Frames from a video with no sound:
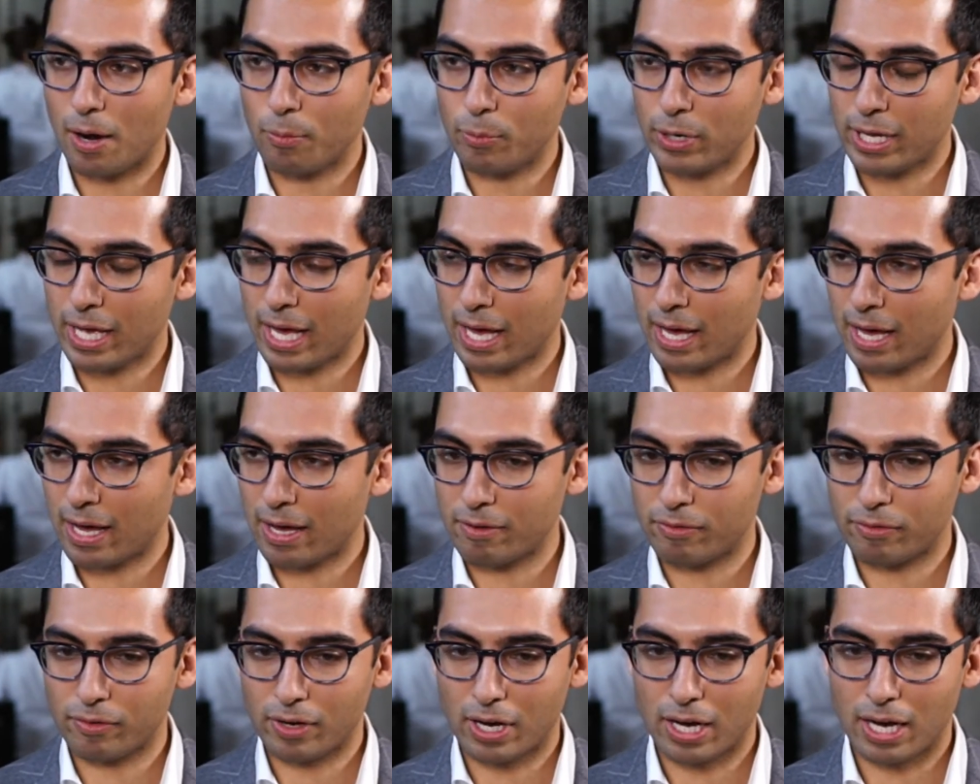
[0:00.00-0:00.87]
We
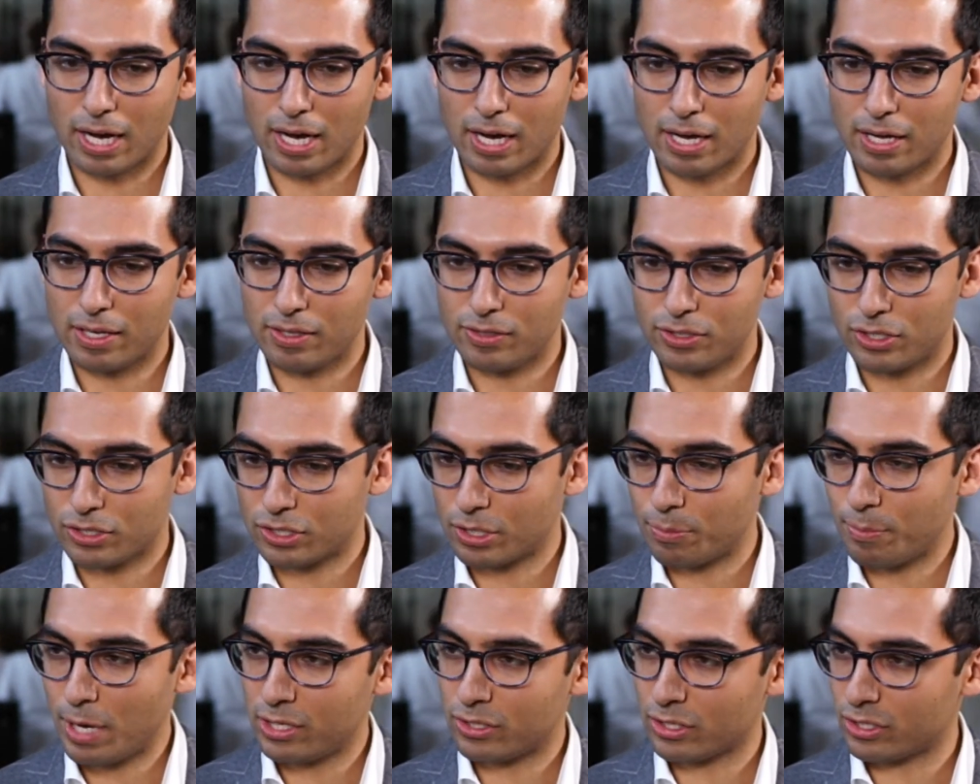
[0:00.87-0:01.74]
have
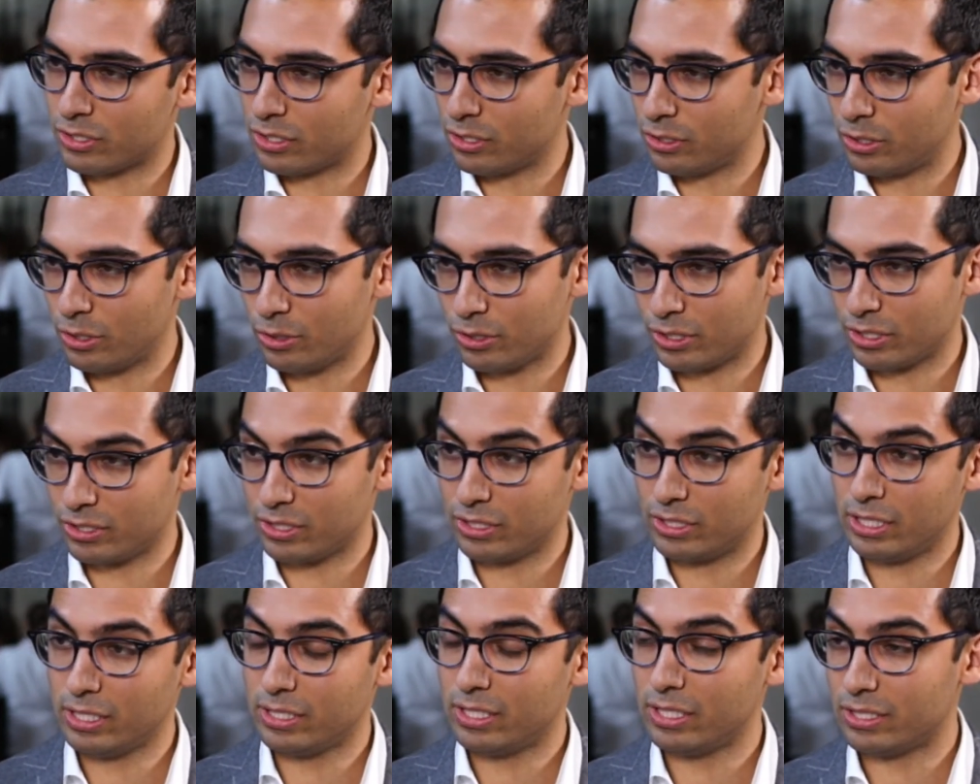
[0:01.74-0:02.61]
just major
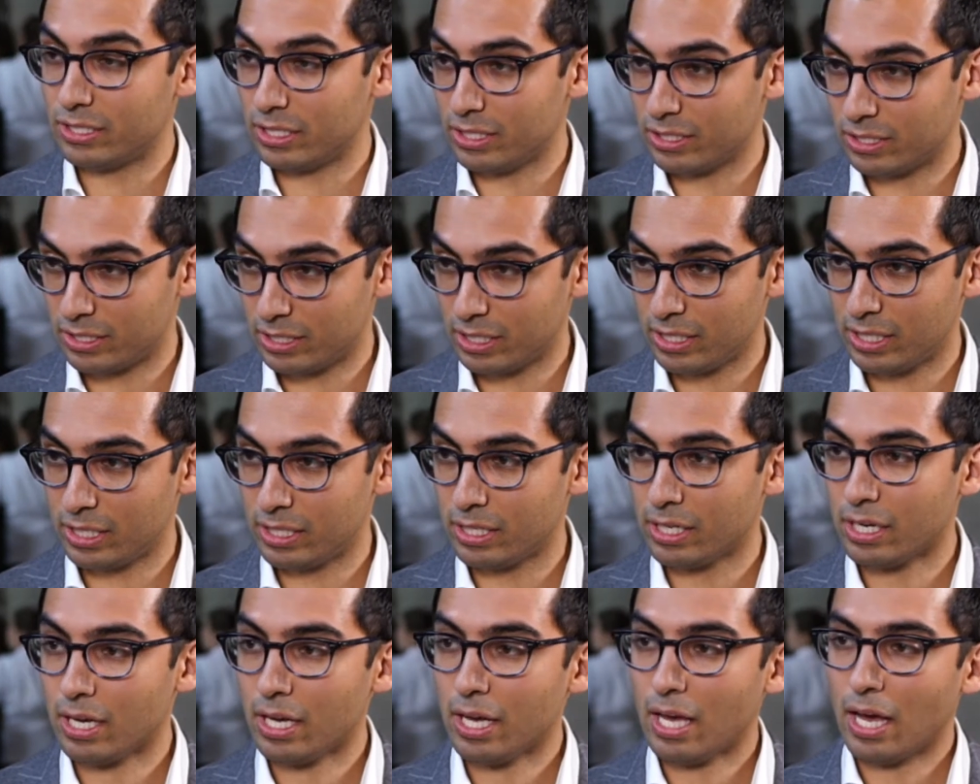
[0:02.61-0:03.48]
institutions, DTCC,
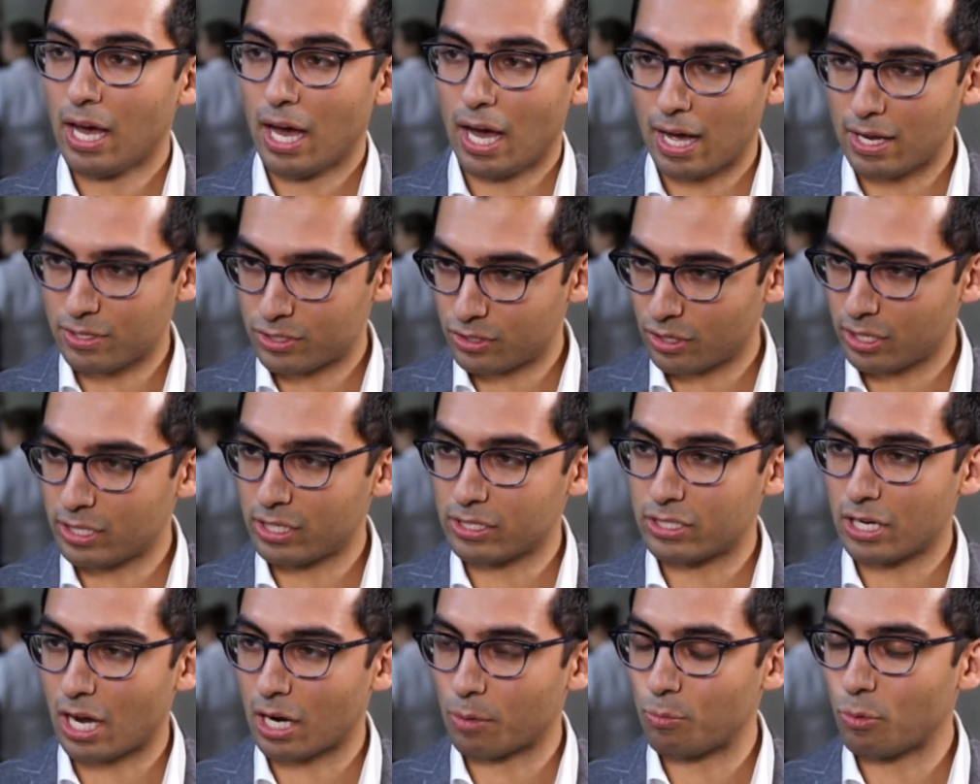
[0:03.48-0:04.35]

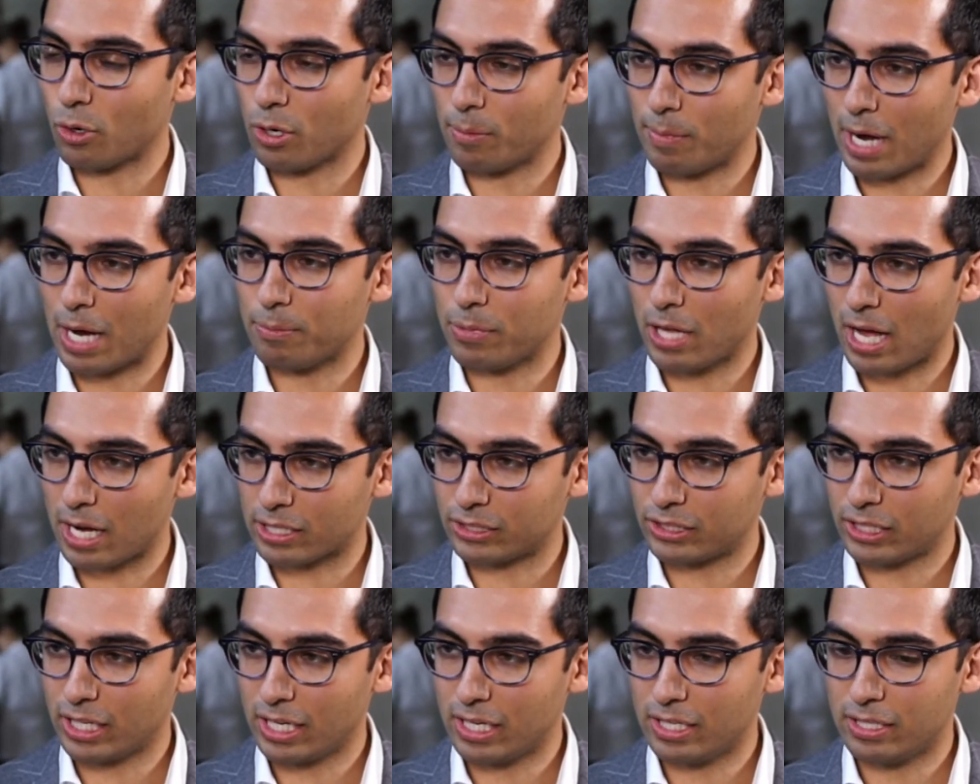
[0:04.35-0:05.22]
starting to talk more about
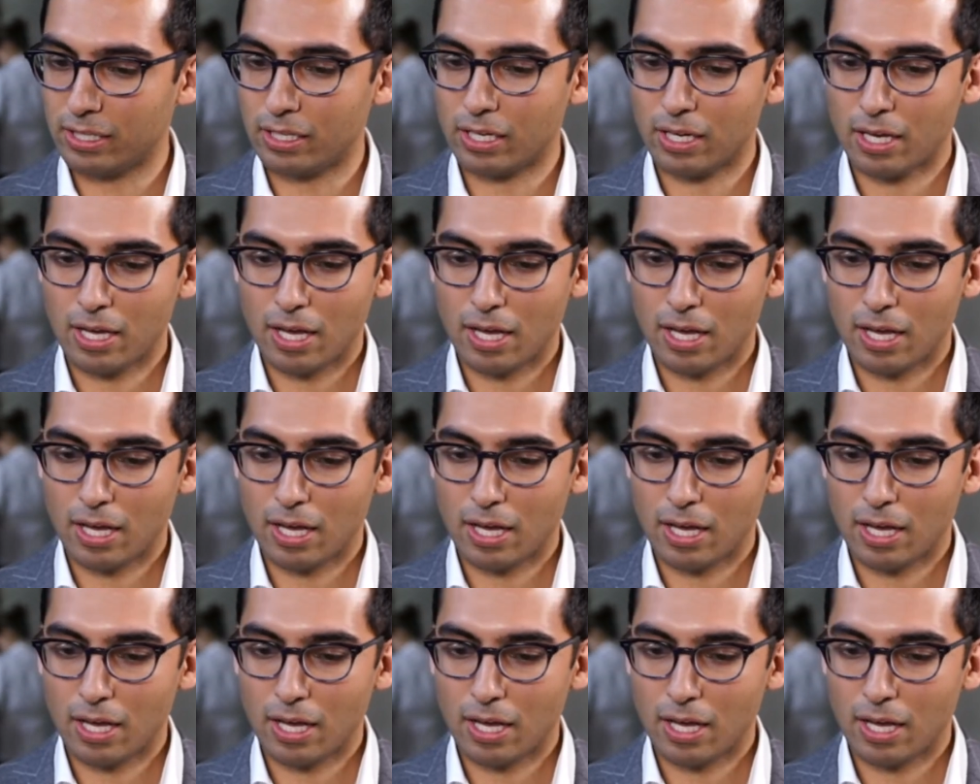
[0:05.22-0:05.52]
blockchain.